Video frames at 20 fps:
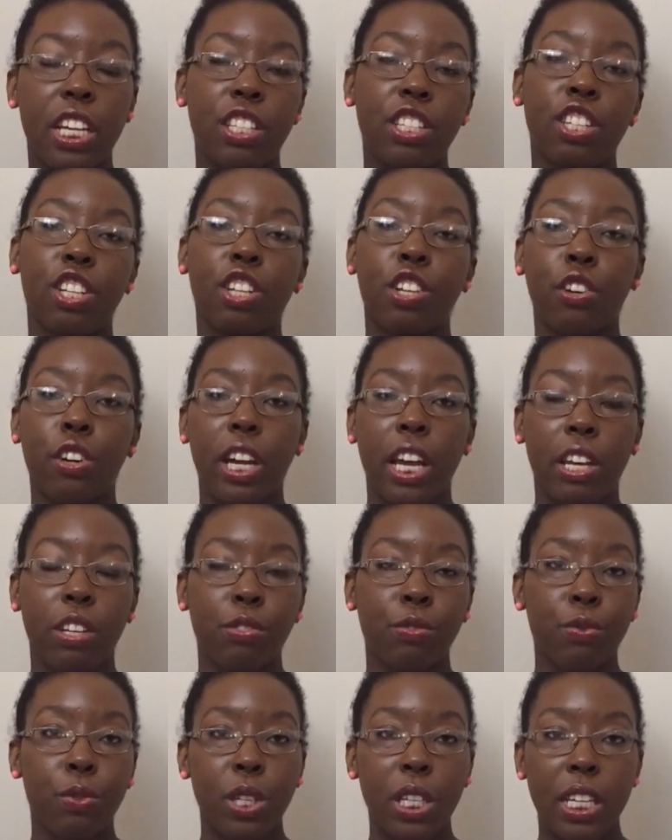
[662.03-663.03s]
has to learn how
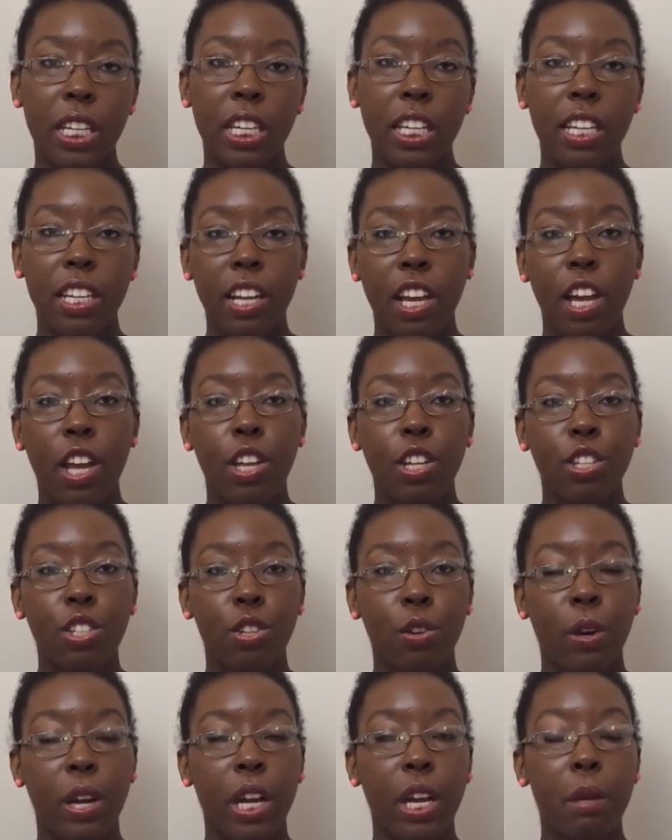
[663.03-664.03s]
to read.
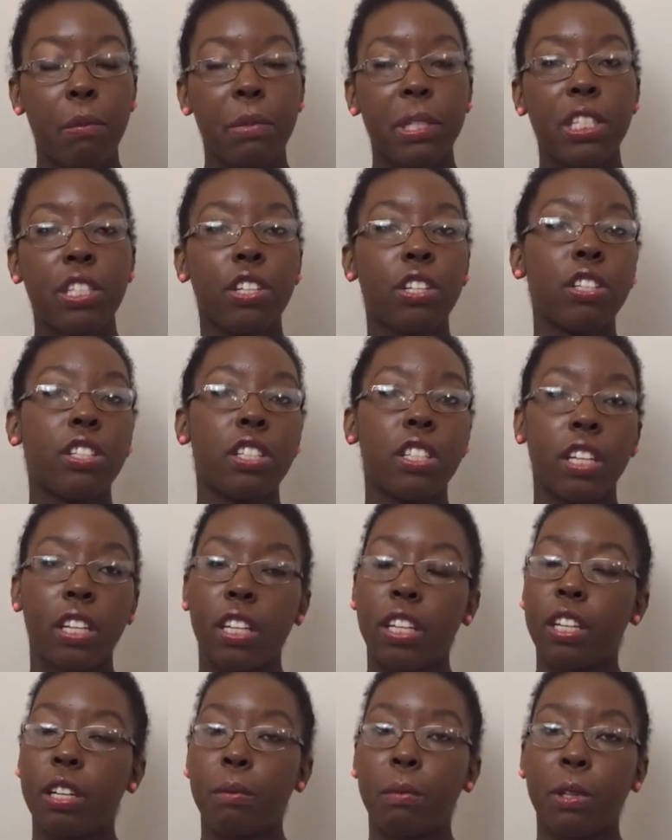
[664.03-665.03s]
So Amy starts
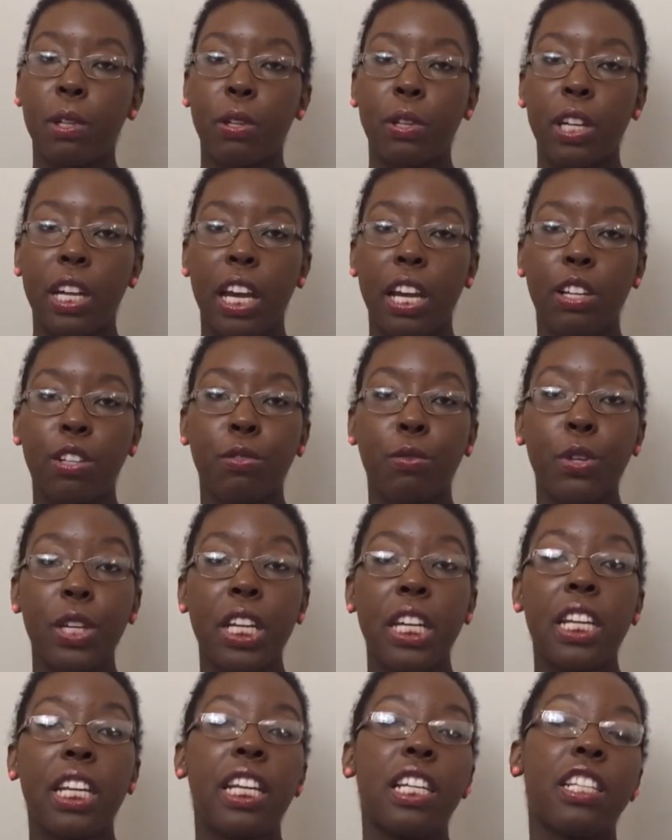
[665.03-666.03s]
taking up learning how to
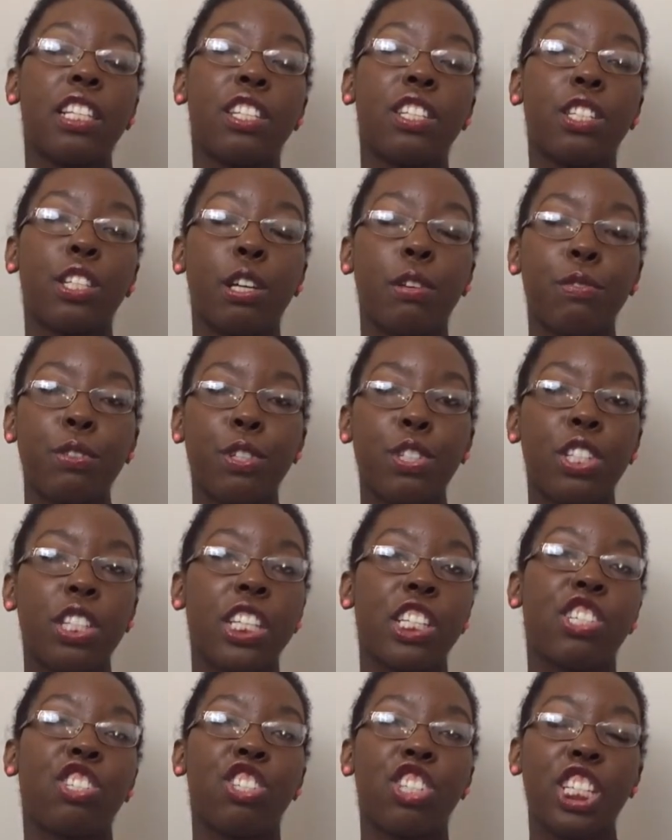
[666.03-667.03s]
read and discovers
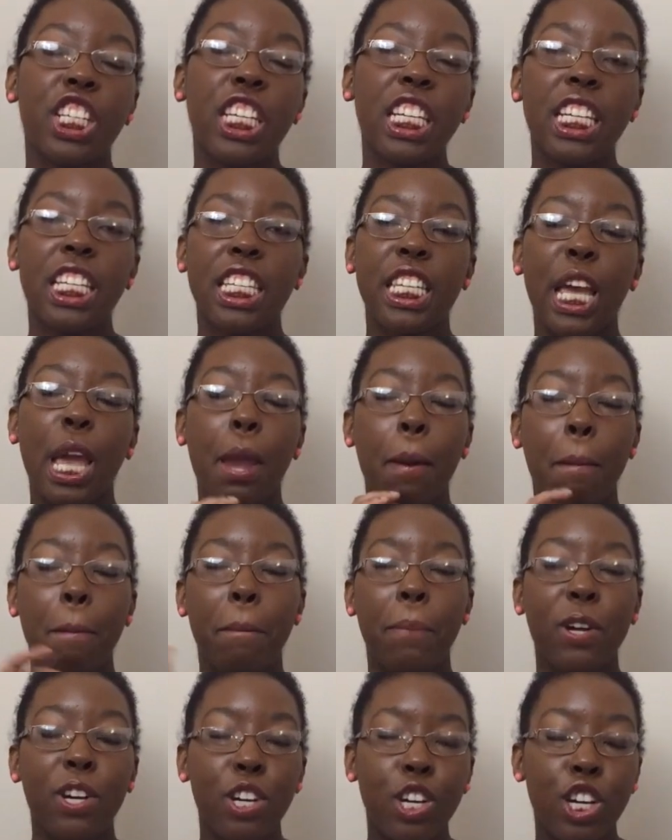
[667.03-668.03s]
that she is a
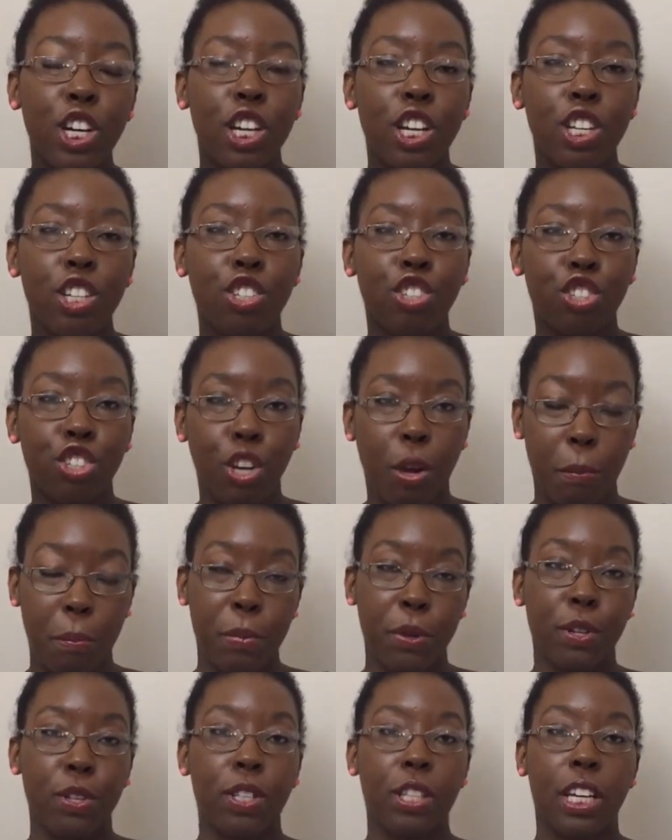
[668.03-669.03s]
book
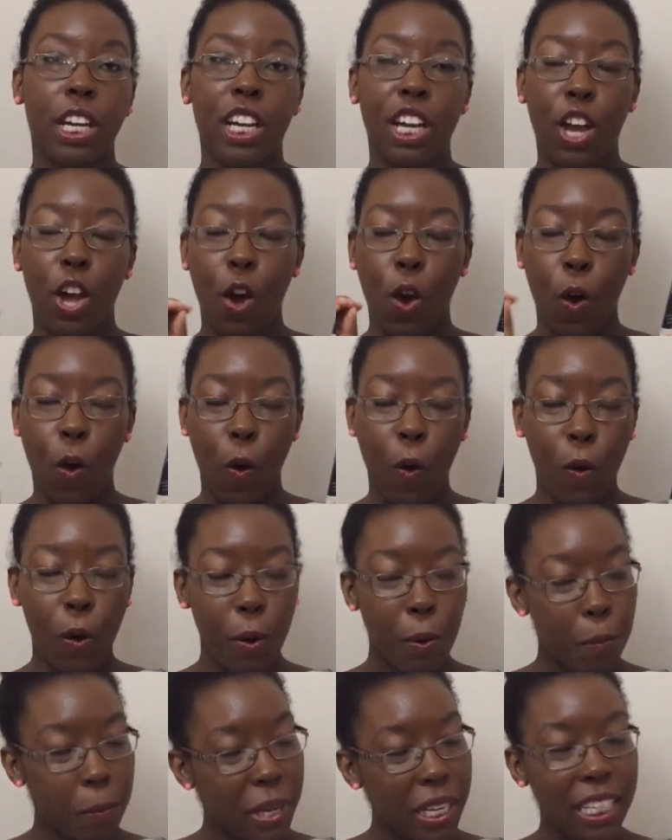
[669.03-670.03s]
jumper. Like,
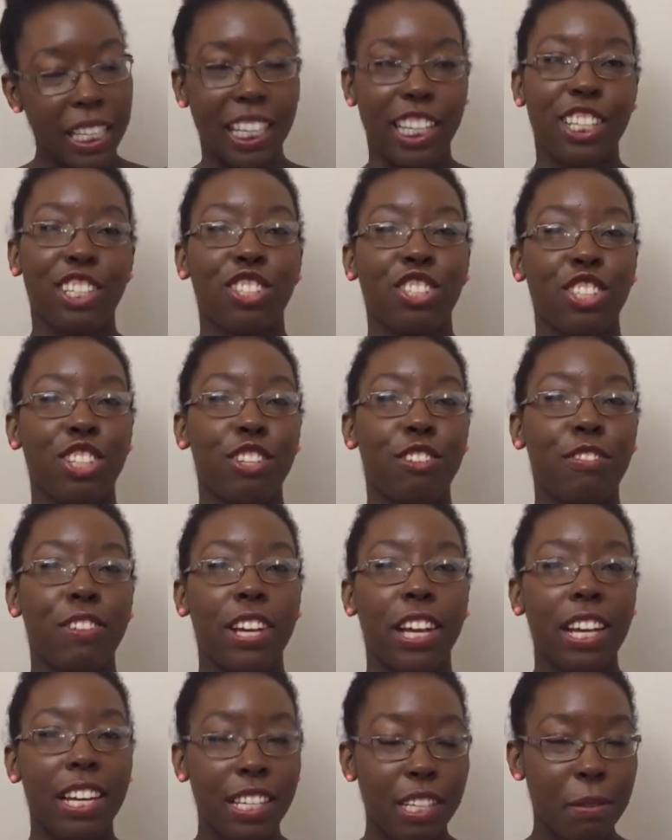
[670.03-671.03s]
oh my gosh,
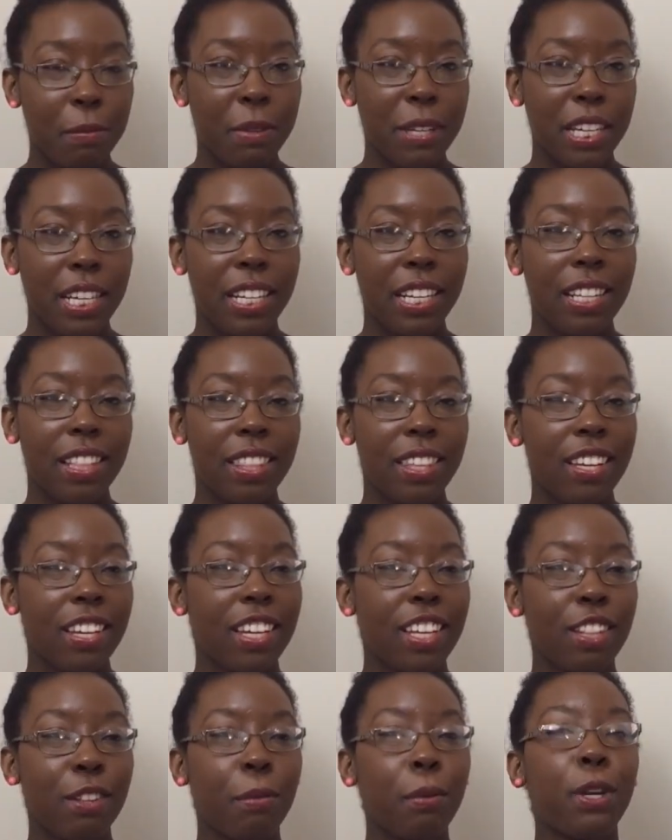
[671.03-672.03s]
if I could be
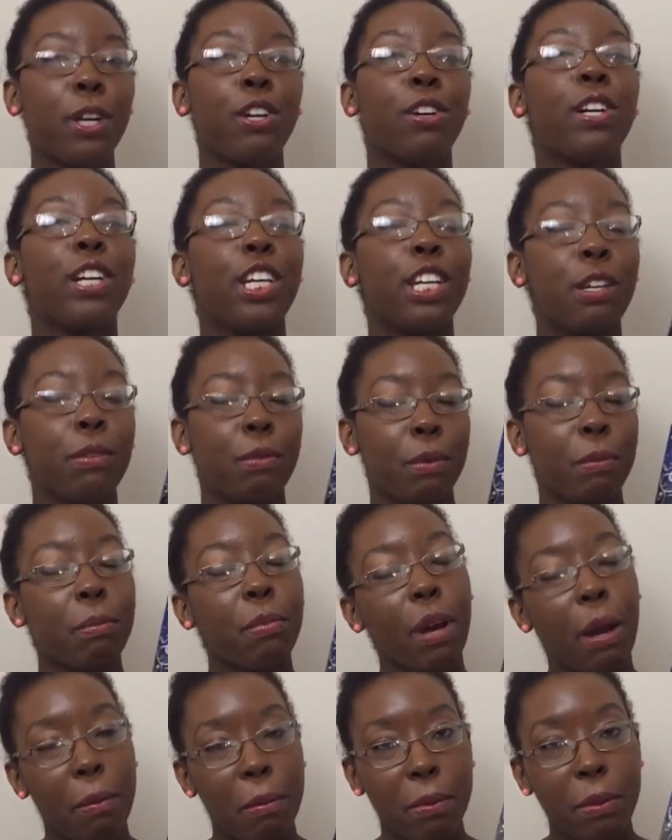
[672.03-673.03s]
anything in the world, it
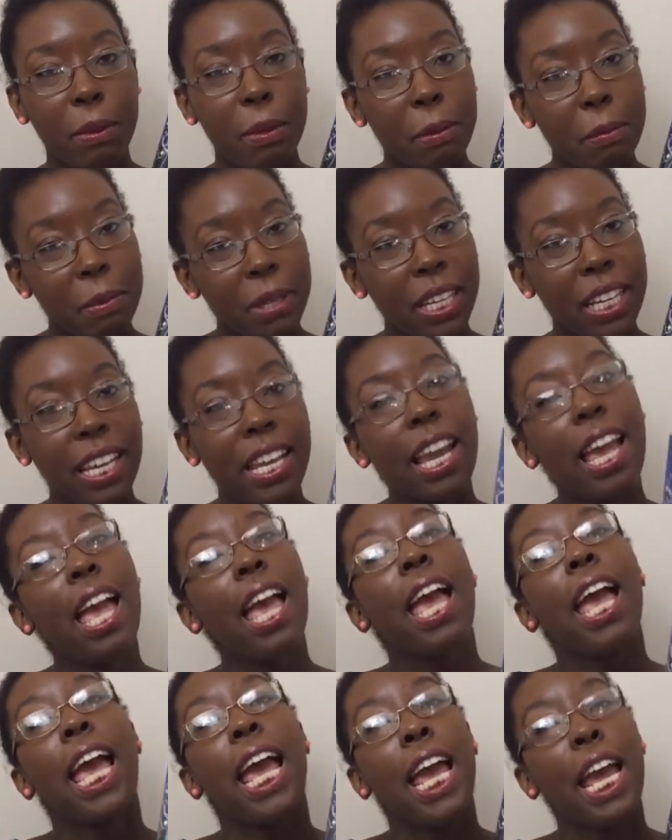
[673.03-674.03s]
would probably be
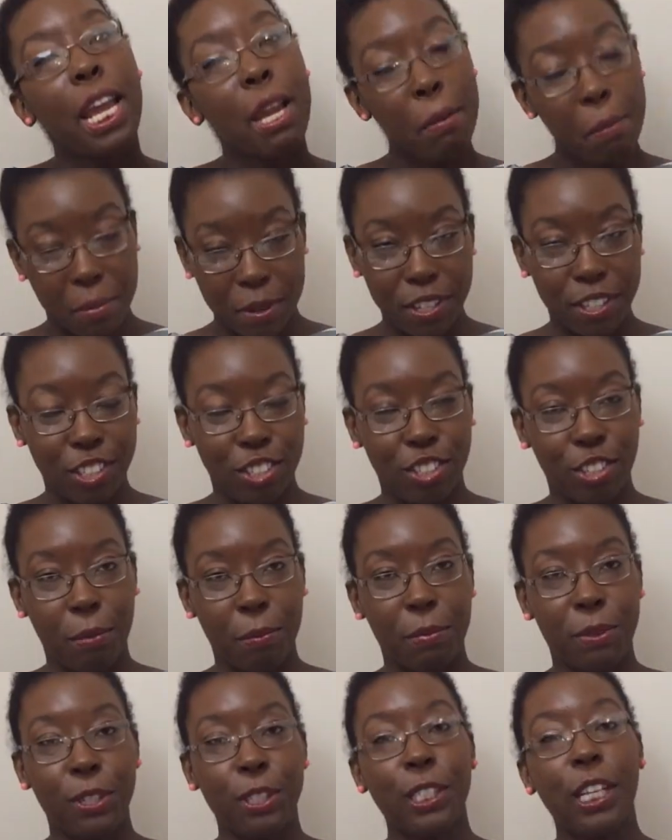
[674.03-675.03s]
a book
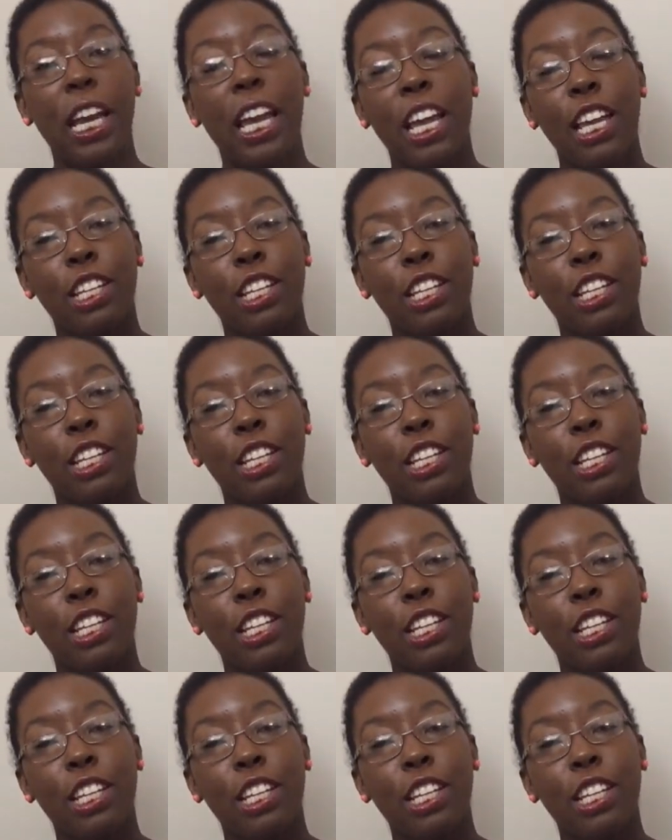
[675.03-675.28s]
jumper.